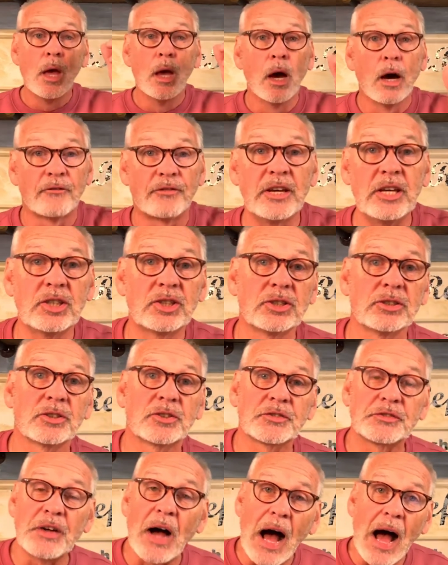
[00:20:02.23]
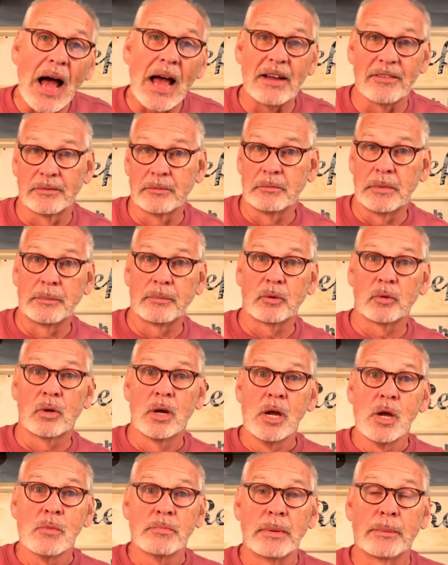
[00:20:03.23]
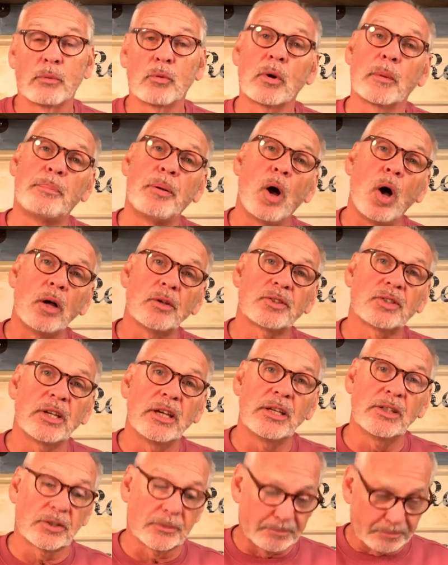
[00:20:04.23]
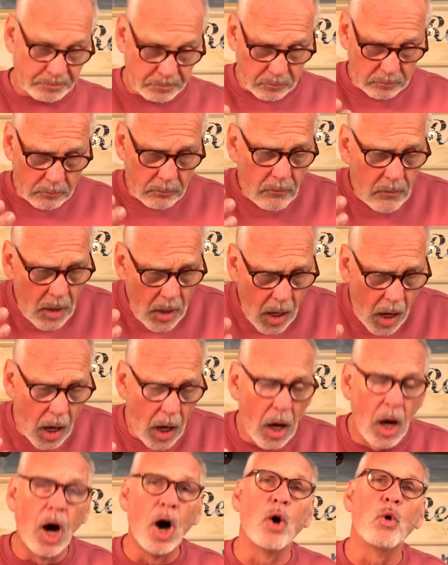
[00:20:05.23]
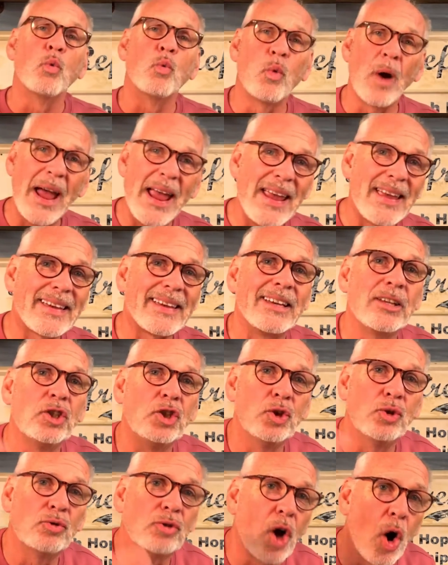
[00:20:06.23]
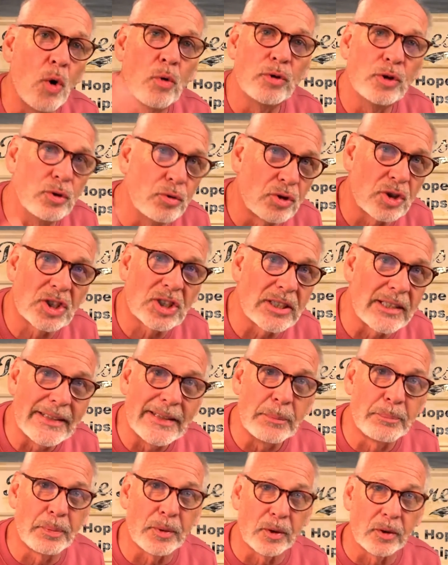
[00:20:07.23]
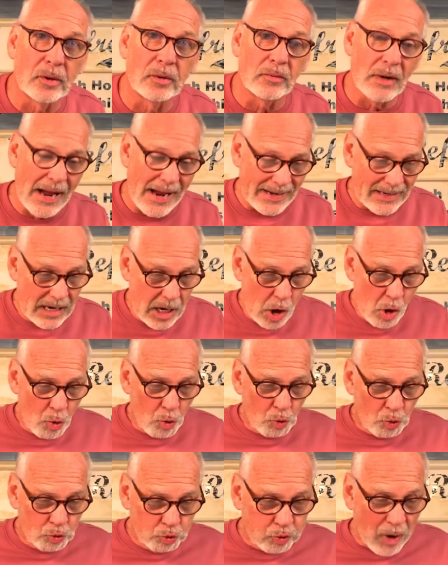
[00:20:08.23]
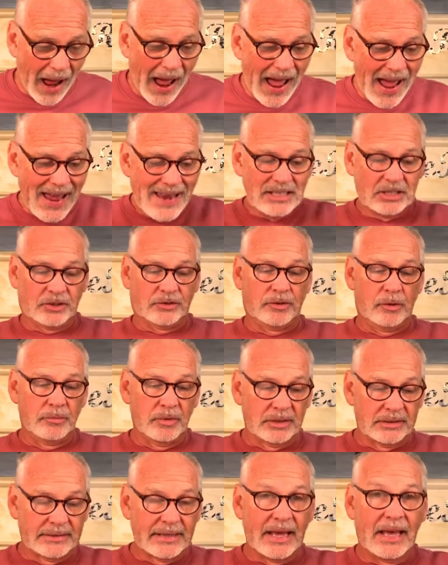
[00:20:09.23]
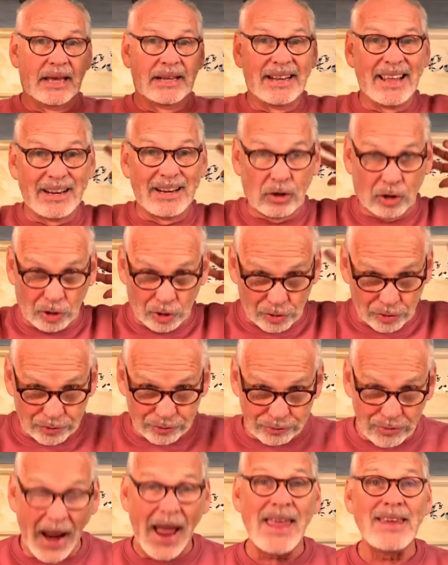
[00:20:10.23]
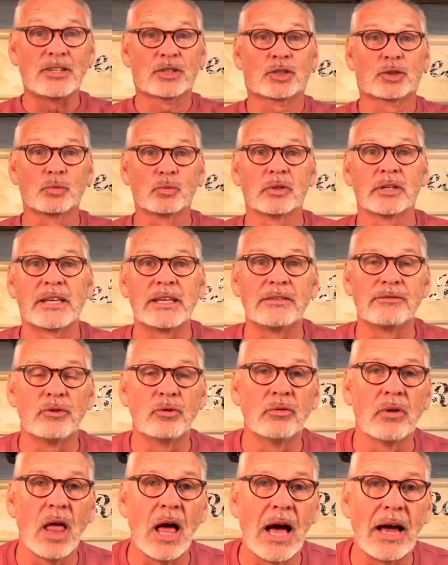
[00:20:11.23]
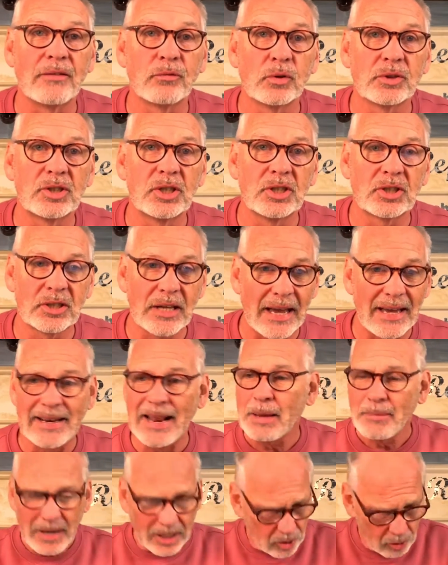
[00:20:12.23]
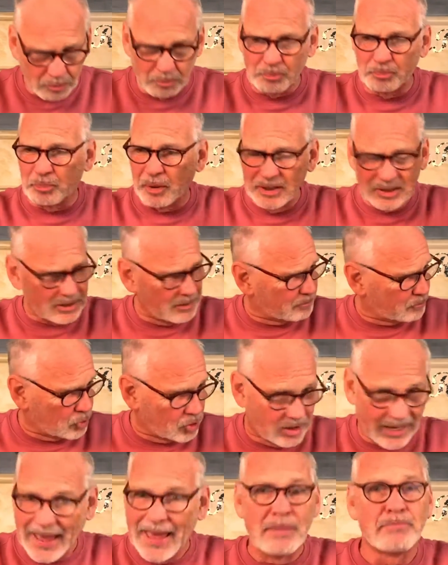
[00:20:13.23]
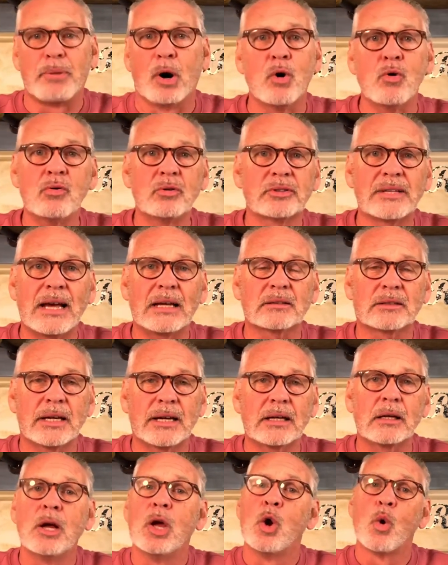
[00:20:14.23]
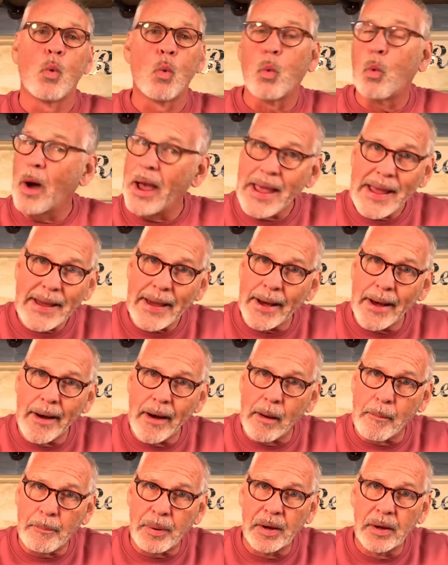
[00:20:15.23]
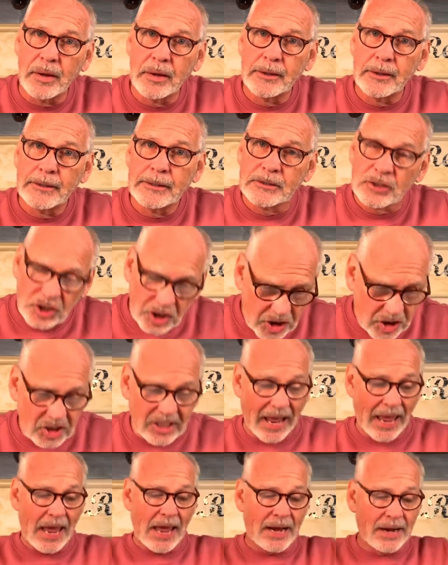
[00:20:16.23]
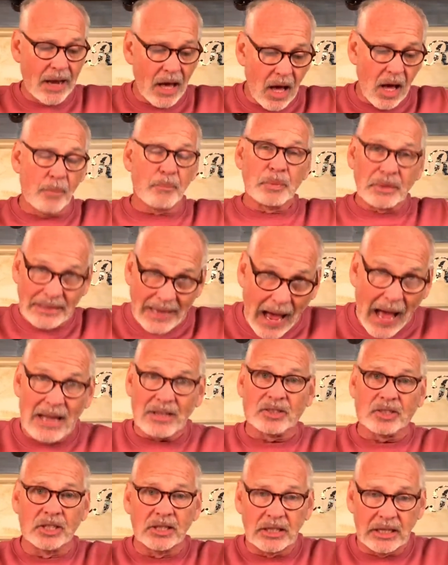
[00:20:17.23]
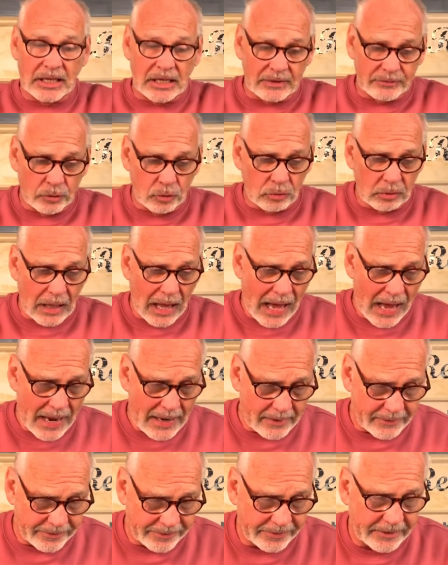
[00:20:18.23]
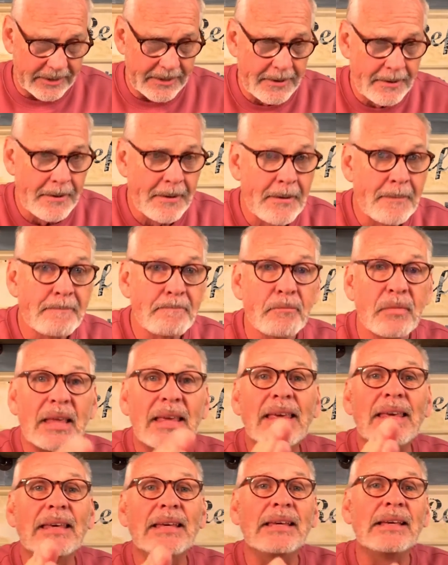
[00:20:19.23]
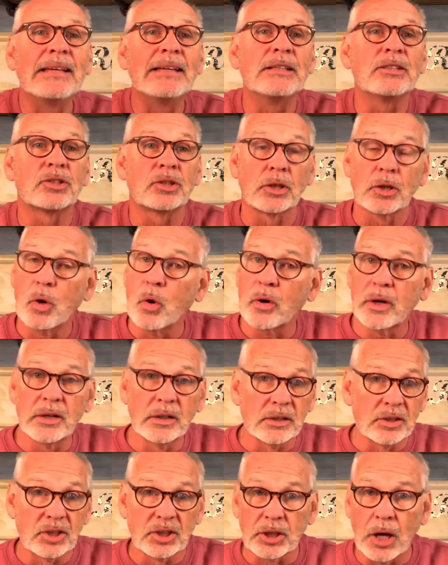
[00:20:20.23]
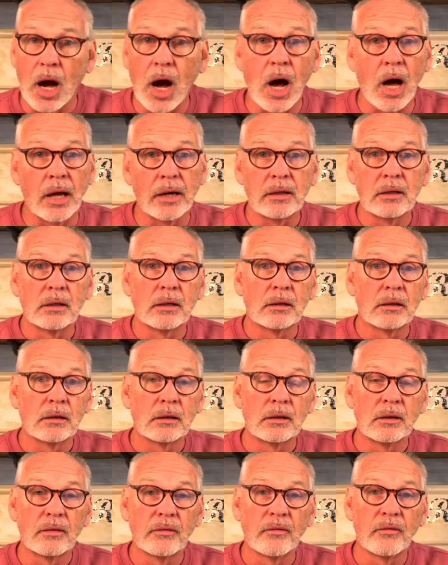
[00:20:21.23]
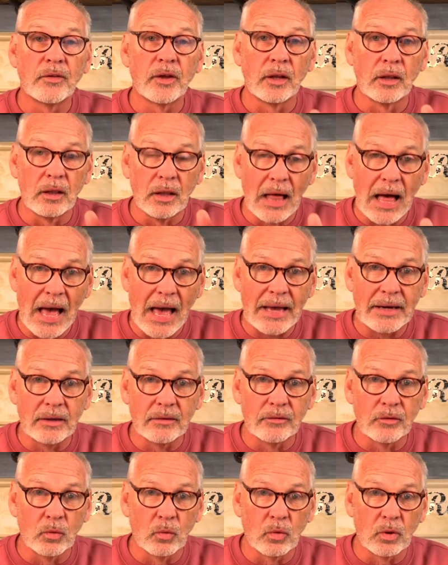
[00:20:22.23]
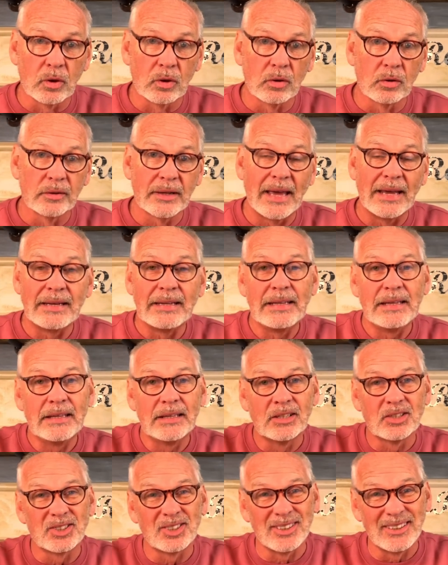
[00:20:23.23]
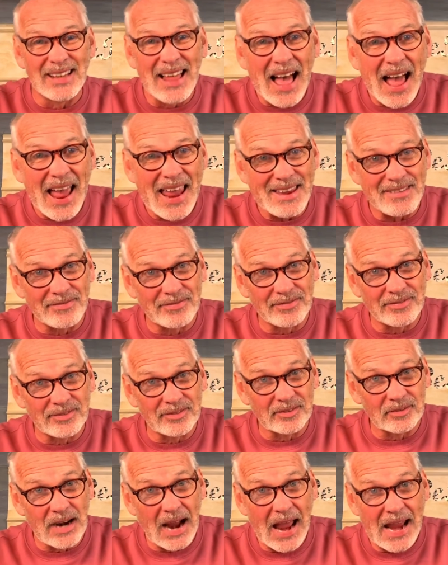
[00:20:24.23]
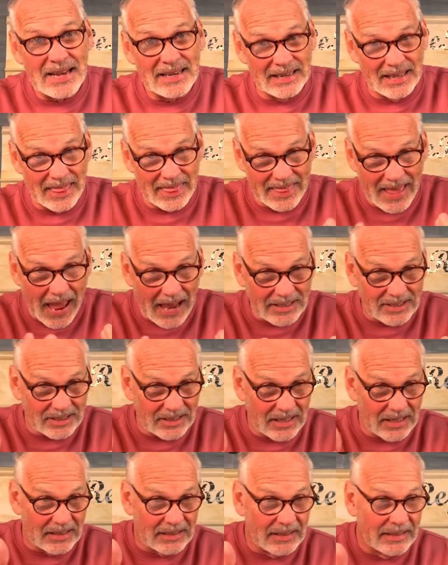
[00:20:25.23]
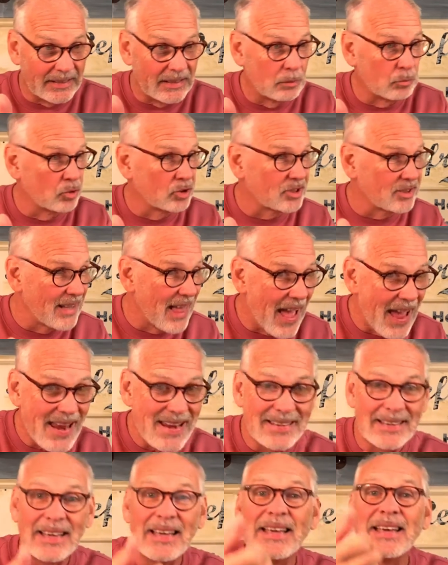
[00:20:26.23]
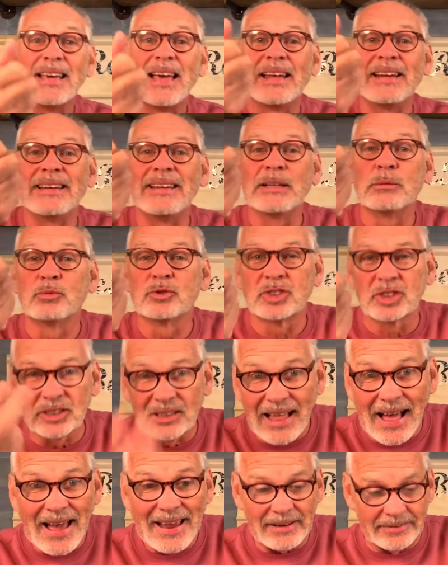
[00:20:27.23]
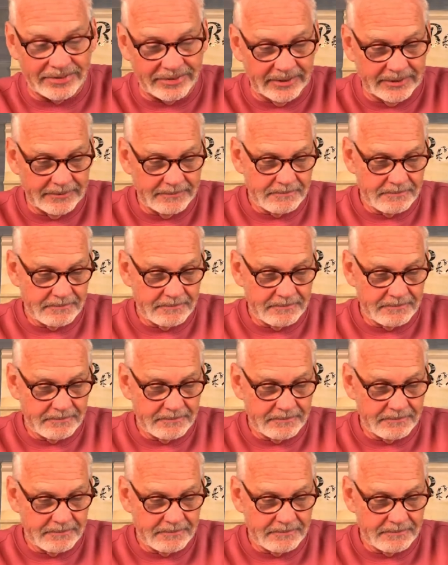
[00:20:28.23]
Ephesians 5, remember where Paul says, awake, you sleeper, right? Rise from the dead, and Christ will give you life. What's he saying? Hey, man, you bunch of dead bones out there, wake up. Stand up. God's going to give you life. He is, according to John, the light of the world, and he is life, right? That's it. In him was light, and in him was life.